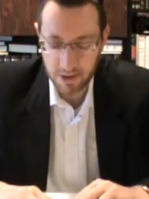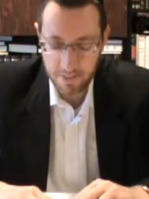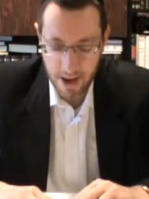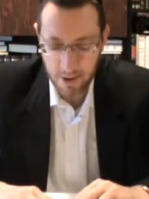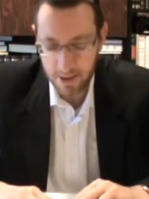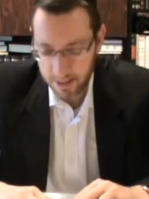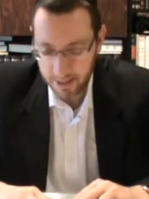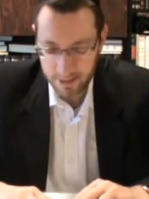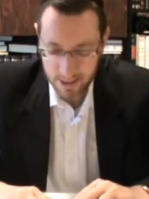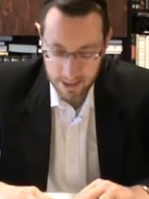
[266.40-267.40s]
amount
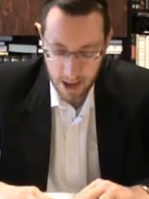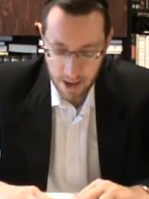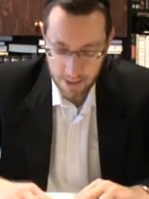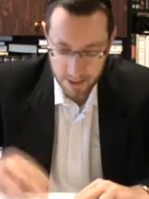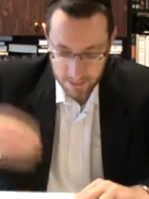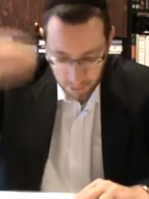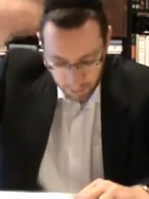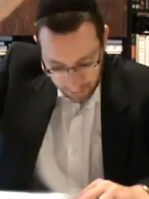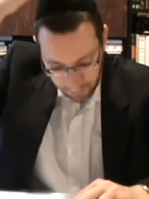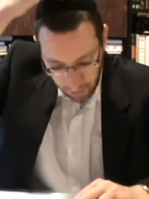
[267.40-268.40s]
needed to dye this small
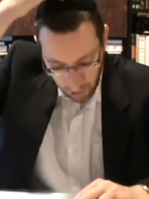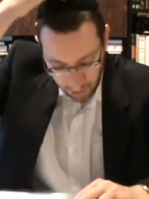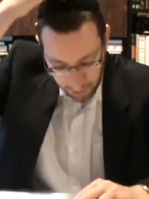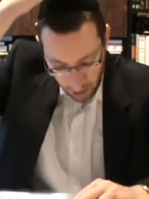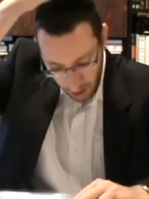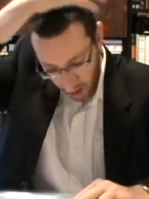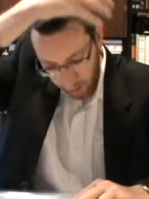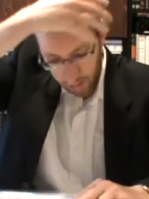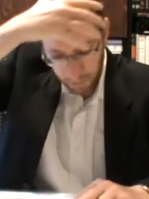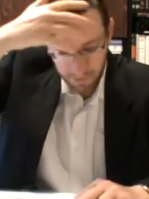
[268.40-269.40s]
bit of cloth
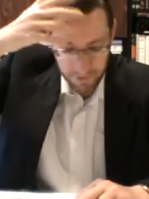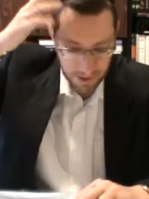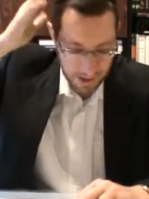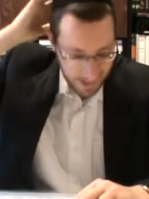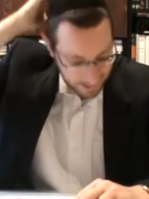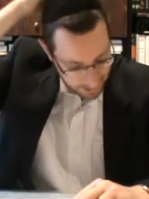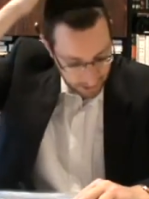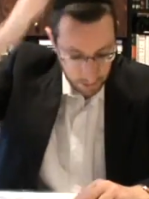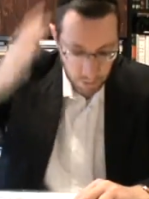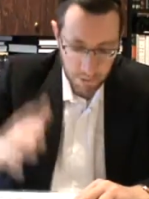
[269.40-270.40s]
on top of the netting
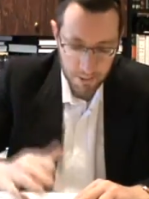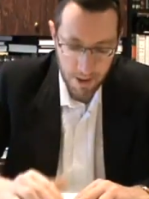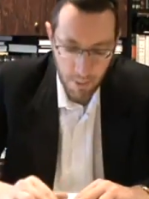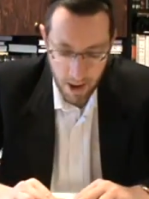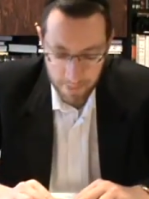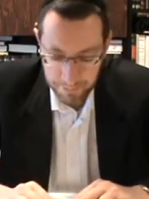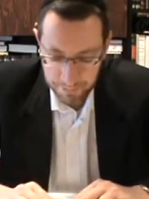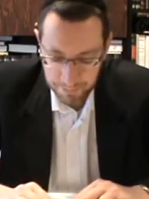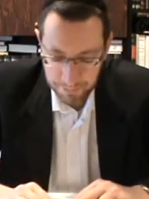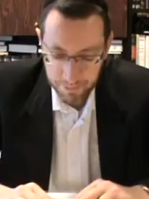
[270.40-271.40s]
that a woman may wear.
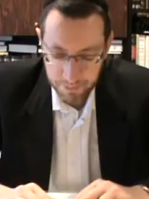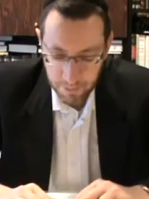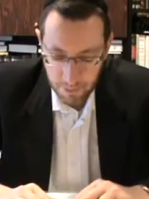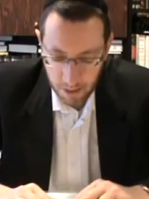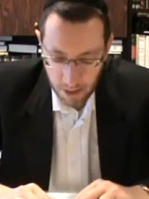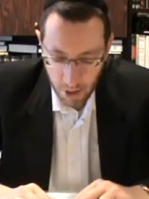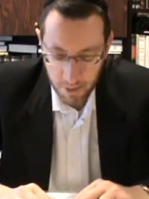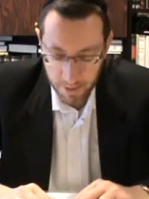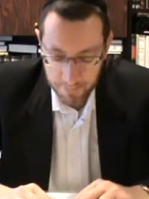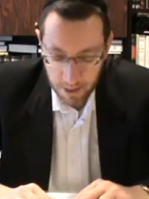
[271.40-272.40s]

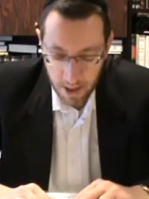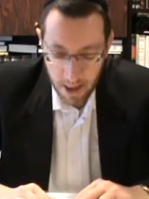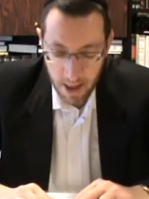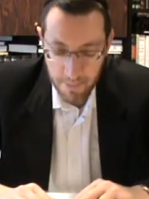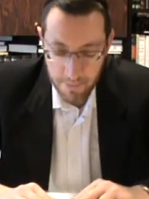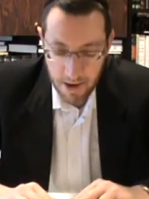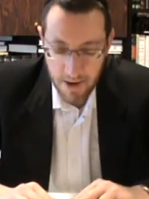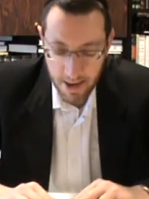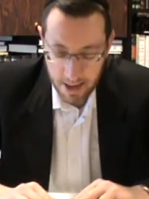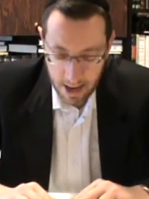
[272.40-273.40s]
Okay.
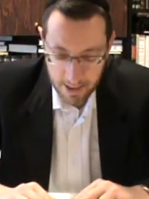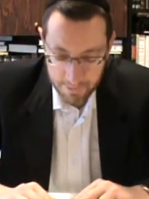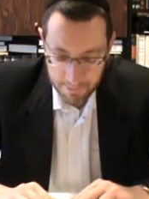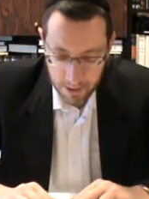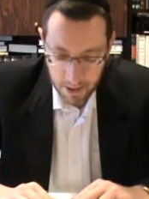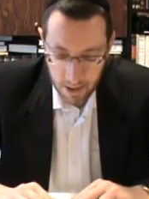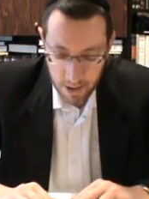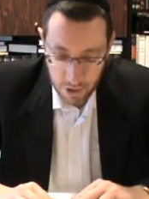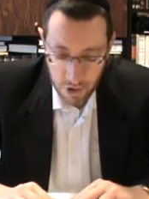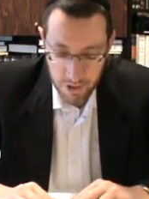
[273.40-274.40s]
Meiraglaim,
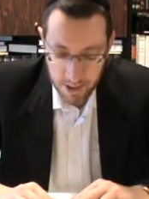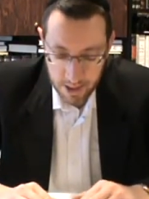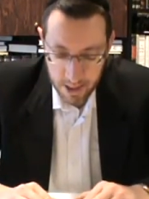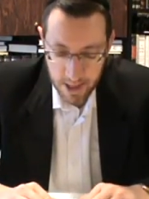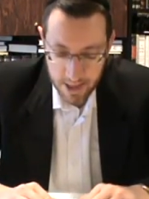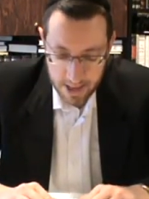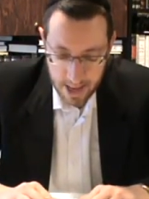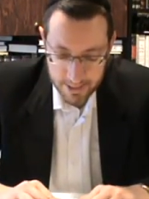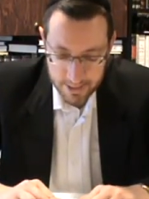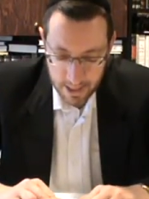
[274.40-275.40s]
urine,
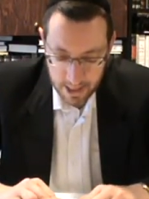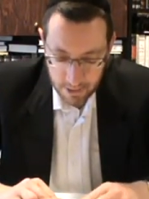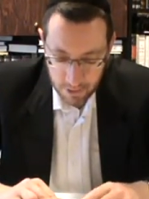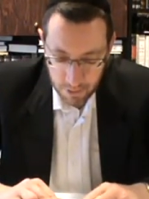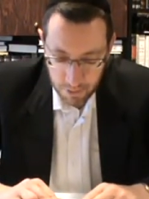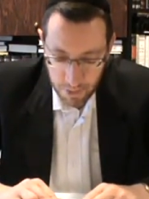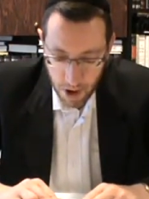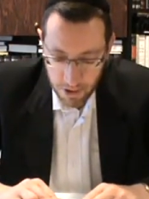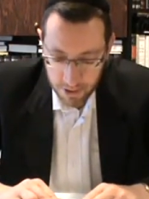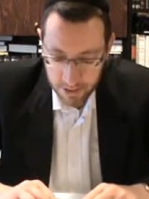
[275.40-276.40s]
neser
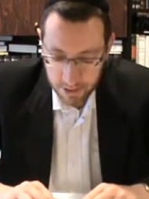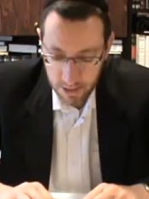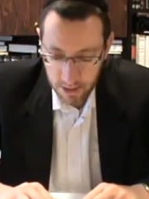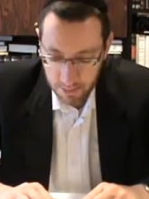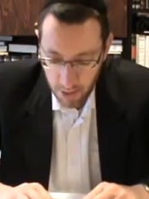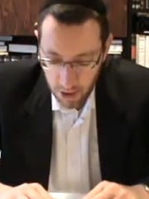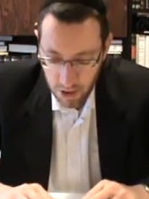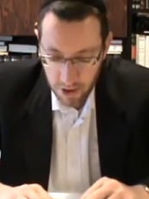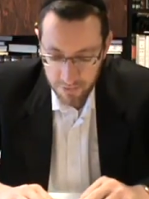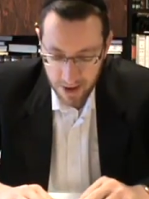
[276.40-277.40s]
uboiris,
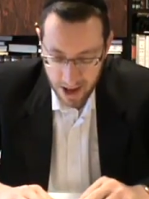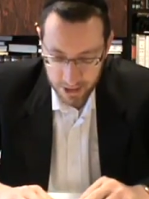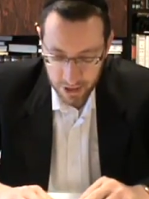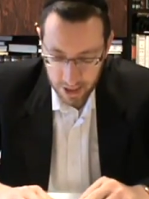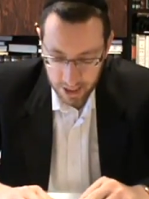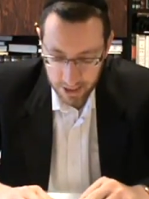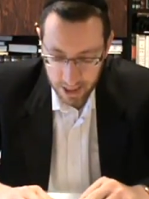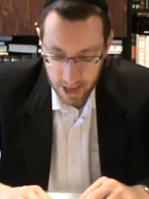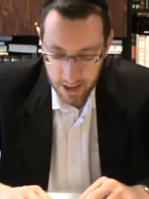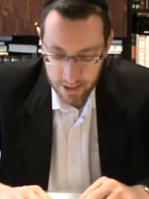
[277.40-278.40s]
kimonia va'ashleg.
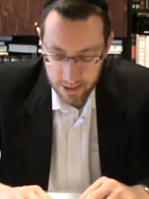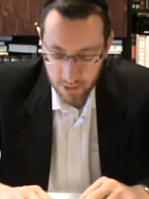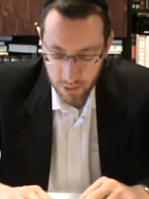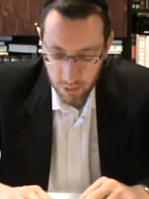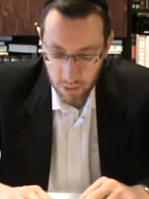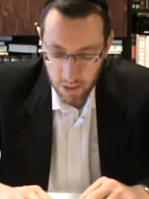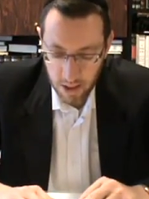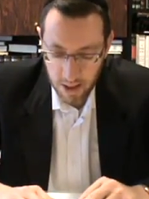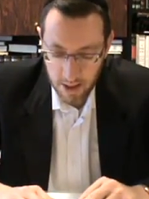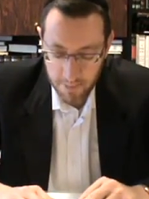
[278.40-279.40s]
These are all